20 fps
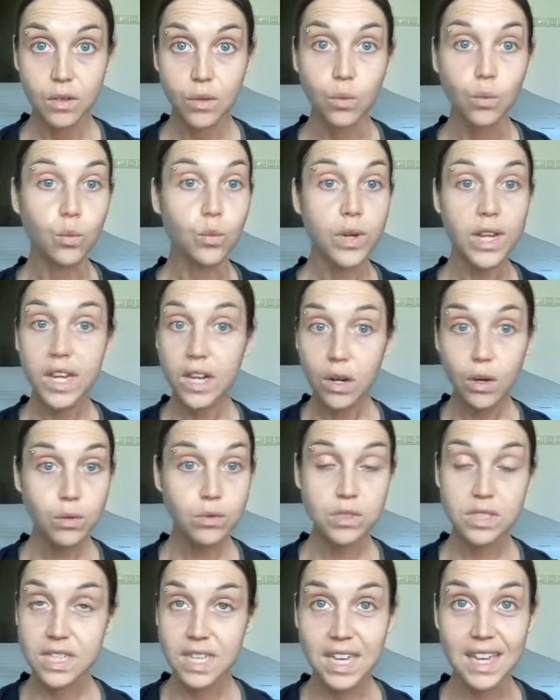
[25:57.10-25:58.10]
We
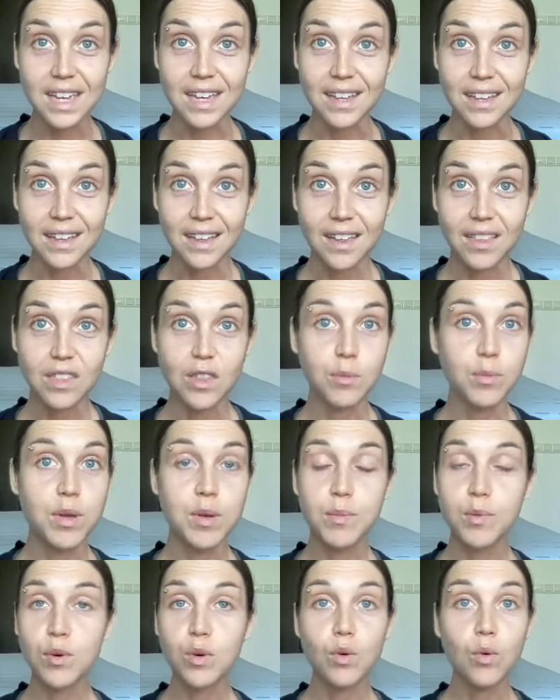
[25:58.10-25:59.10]
don't see the
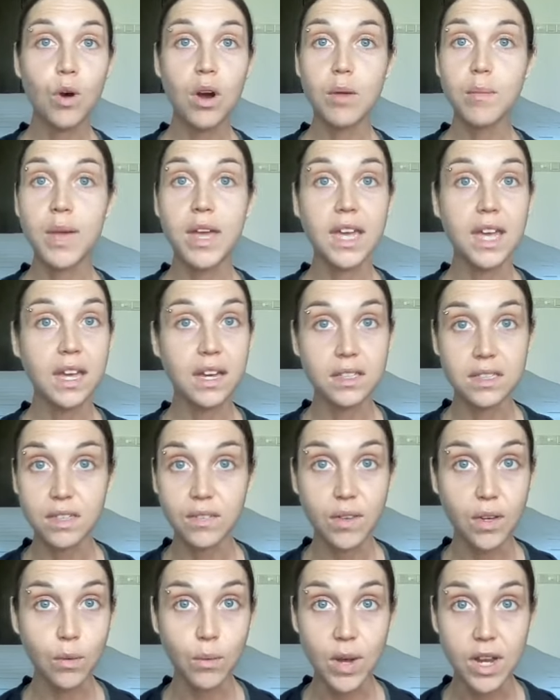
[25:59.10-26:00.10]
people who aren't making a
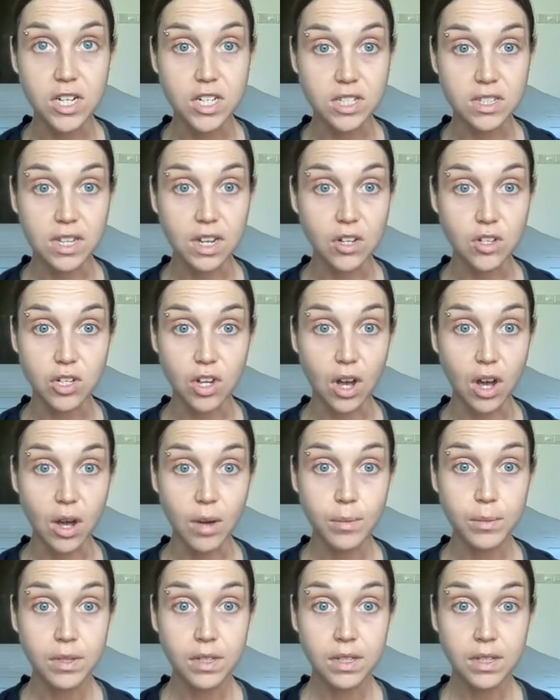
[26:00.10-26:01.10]
living wage at their
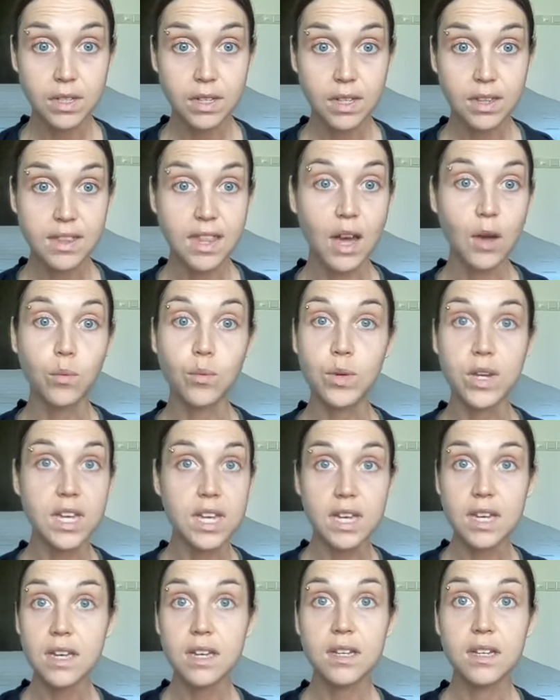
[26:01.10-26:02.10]
job that
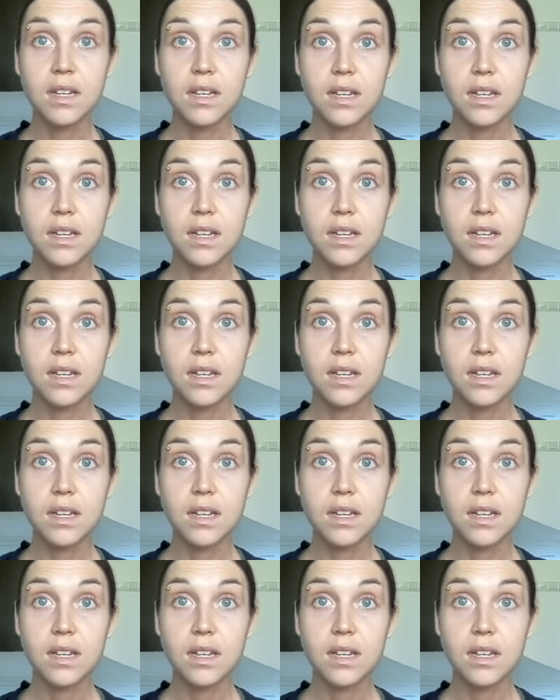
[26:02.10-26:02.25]
we